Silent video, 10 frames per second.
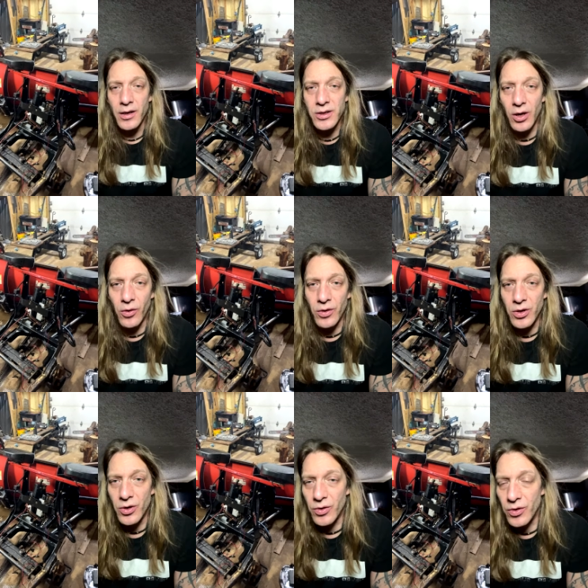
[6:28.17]
So
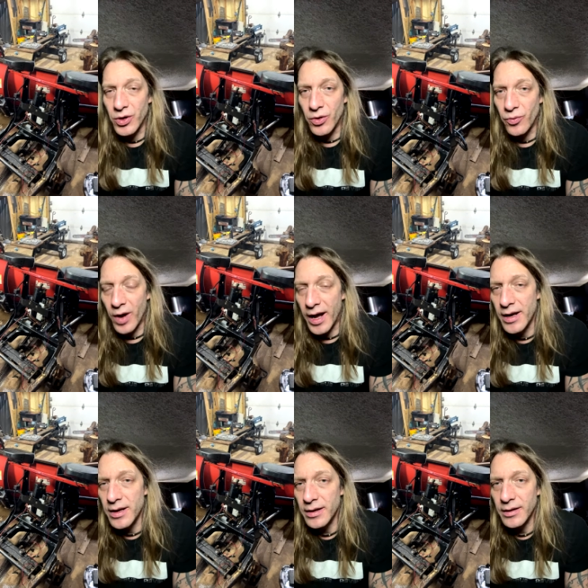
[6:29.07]
your
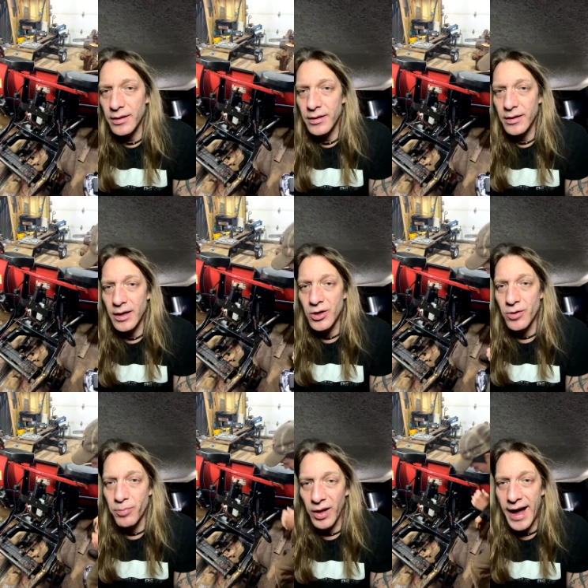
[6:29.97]
red and
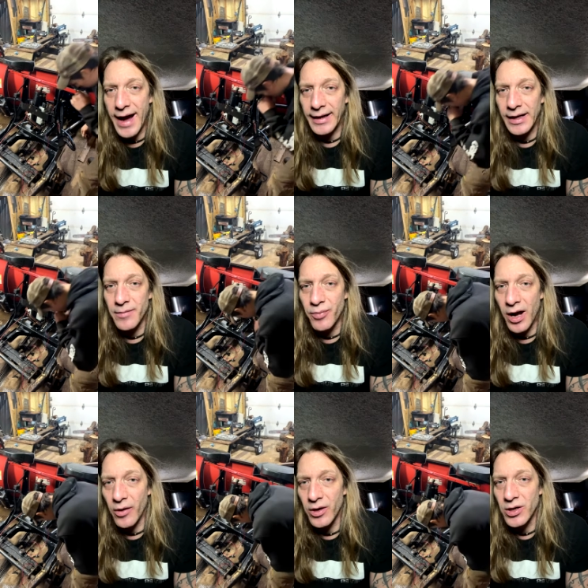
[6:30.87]
your black and
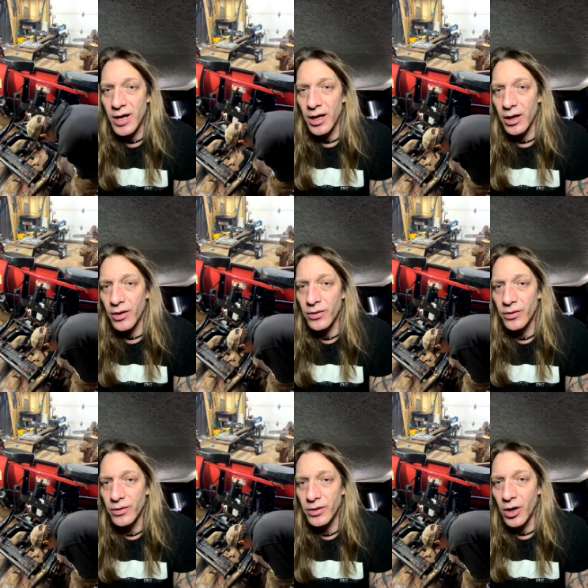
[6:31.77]
brown and yellow
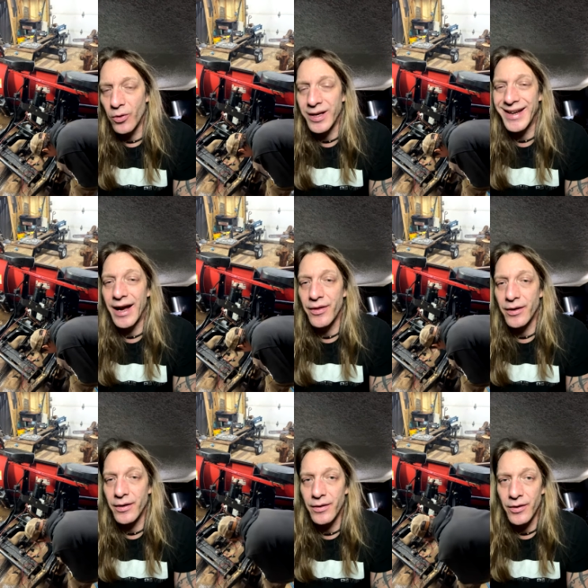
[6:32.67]
go
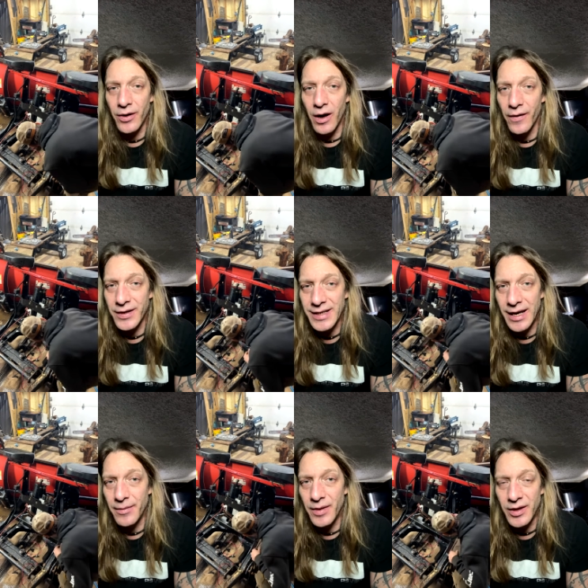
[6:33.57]
together. They're all the
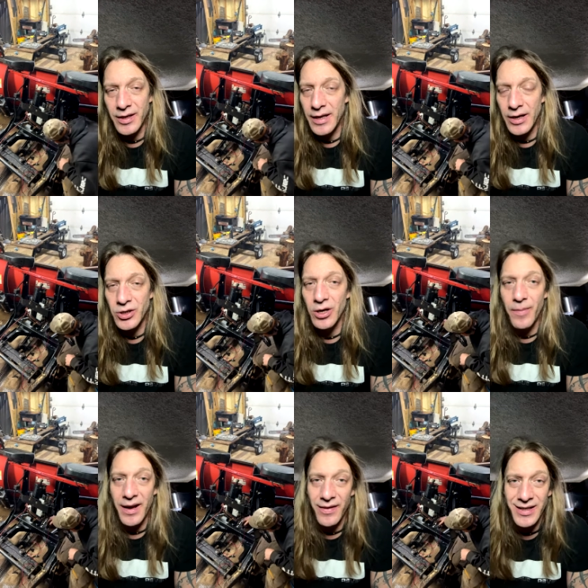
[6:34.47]
same, and they should have
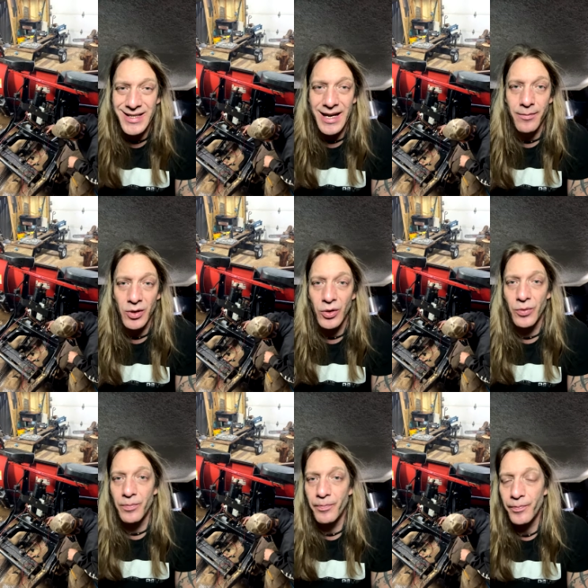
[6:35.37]
been in the same
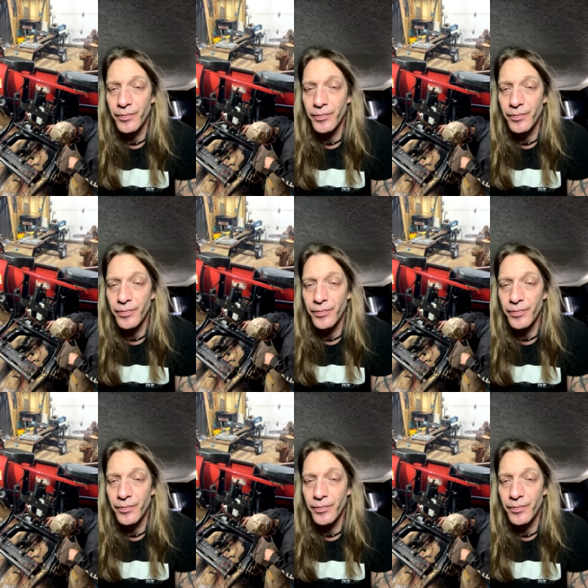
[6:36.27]
loom.